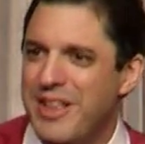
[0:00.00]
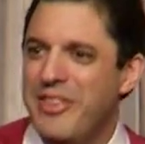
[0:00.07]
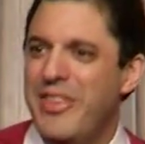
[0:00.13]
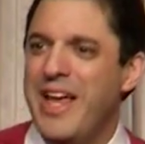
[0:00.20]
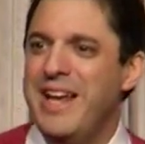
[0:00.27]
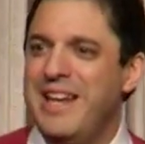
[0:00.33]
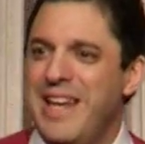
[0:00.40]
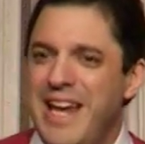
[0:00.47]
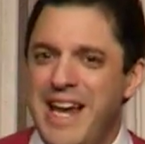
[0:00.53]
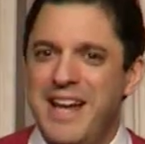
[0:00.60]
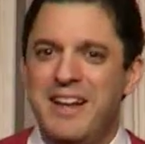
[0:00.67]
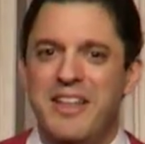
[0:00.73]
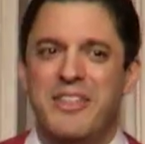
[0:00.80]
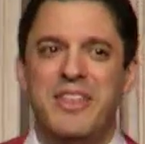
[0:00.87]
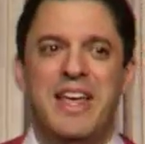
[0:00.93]
They
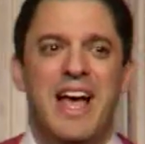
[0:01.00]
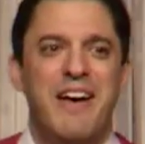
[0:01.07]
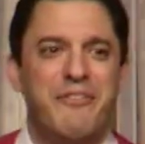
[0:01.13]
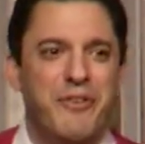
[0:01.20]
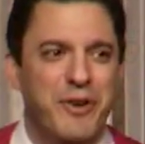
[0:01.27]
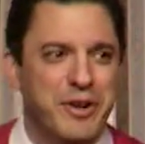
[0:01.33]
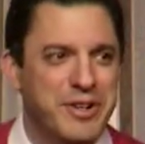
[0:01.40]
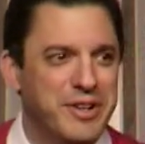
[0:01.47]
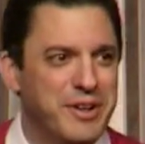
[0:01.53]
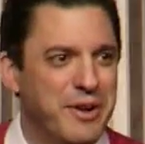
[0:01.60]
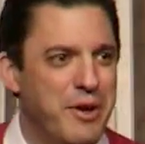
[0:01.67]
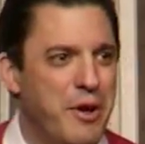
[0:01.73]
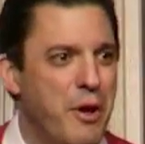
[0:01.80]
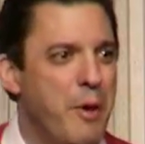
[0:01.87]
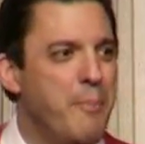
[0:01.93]
need the effort,
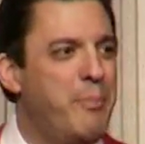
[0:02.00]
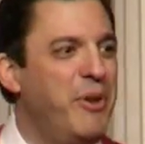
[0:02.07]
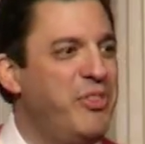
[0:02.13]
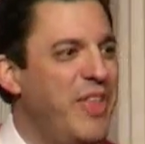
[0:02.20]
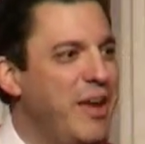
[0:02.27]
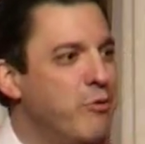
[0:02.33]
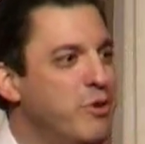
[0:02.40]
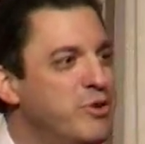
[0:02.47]
but they